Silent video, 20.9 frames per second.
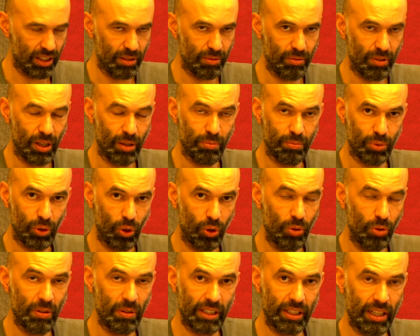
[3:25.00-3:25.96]
a
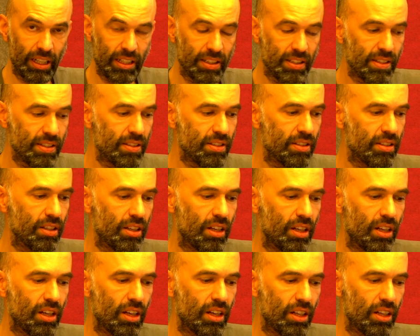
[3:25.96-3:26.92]
probe against
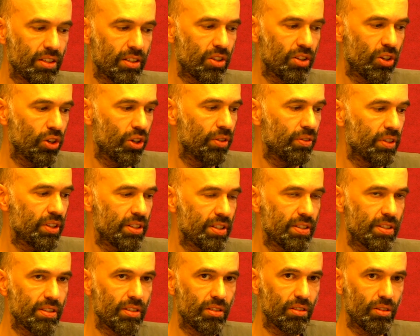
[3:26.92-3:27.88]
a
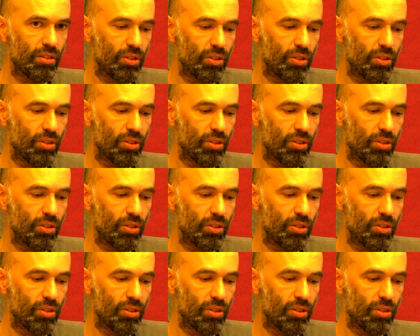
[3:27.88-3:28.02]
service